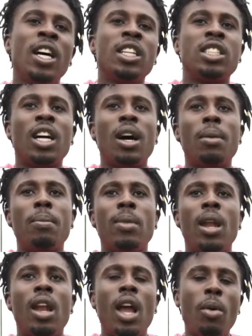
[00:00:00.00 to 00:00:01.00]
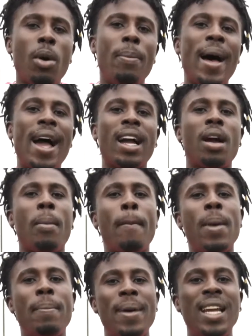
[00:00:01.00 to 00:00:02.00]
some lower back
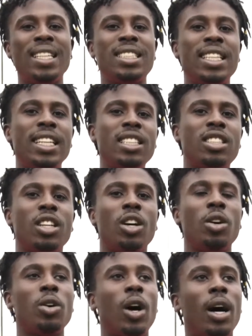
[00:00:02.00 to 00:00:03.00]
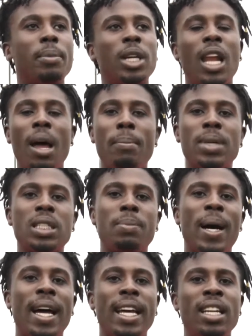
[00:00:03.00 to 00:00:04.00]
mobility, so your lumbar
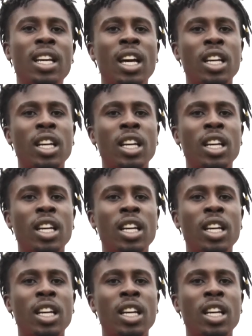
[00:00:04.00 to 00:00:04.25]
spine,